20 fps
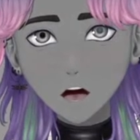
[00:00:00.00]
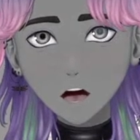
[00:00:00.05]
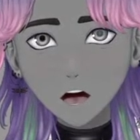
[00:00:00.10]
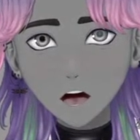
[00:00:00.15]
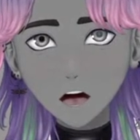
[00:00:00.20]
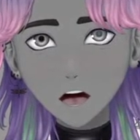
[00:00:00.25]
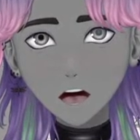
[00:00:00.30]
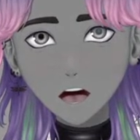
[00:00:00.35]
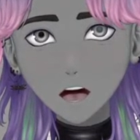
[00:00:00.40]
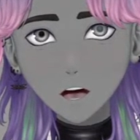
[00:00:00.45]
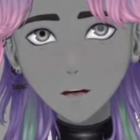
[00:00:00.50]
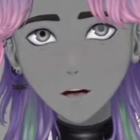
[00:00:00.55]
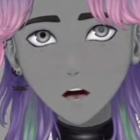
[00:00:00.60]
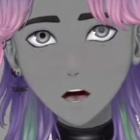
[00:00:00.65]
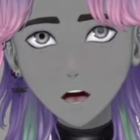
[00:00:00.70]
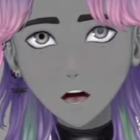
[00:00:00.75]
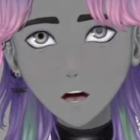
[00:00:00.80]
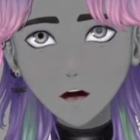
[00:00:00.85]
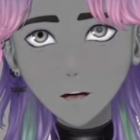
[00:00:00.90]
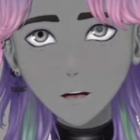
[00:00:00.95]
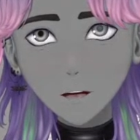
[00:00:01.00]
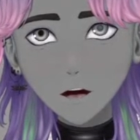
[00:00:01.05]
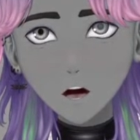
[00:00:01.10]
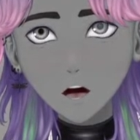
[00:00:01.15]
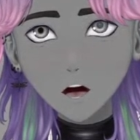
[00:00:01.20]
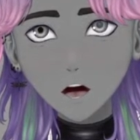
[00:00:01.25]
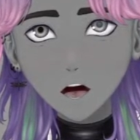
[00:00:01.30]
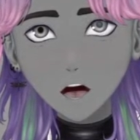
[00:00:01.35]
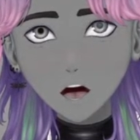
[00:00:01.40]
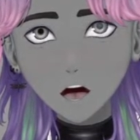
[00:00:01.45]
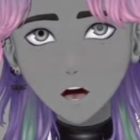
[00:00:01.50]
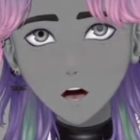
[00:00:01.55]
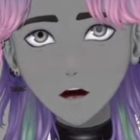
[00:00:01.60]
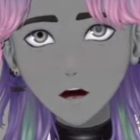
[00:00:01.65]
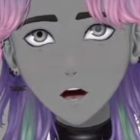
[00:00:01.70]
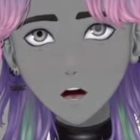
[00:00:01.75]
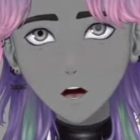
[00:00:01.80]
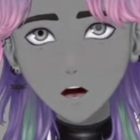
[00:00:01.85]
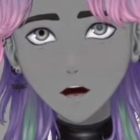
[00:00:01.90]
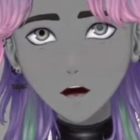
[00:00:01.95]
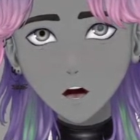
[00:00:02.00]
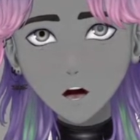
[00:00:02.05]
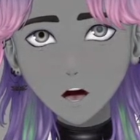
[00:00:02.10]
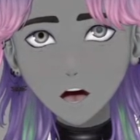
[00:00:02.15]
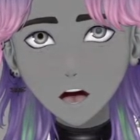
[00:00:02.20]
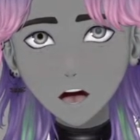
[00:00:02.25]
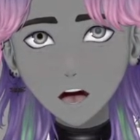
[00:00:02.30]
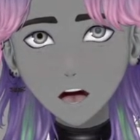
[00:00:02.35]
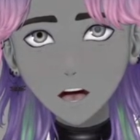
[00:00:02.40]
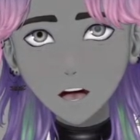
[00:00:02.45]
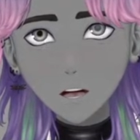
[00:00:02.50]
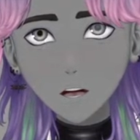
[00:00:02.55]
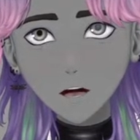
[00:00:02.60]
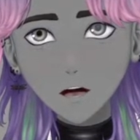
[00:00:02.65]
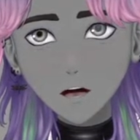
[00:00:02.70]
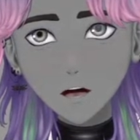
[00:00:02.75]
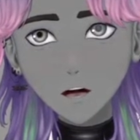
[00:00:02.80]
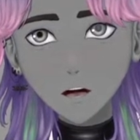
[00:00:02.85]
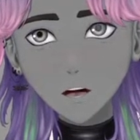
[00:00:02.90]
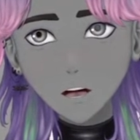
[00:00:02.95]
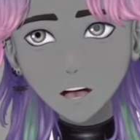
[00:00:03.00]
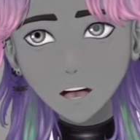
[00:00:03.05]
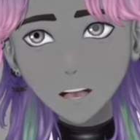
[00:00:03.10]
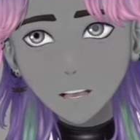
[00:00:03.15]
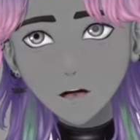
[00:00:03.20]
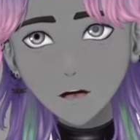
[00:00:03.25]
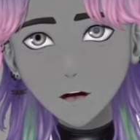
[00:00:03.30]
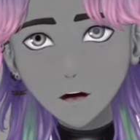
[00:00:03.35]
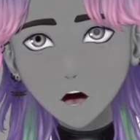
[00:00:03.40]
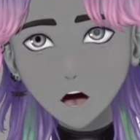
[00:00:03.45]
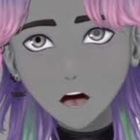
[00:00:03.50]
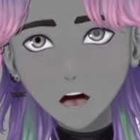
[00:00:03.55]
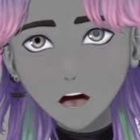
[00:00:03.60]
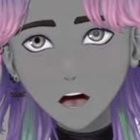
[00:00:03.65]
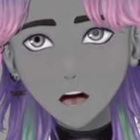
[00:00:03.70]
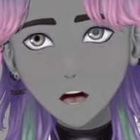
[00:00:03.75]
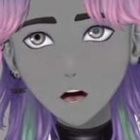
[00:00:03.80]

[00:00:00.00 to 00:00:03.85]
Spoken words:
We are developing it constantly. That kind of applies to what I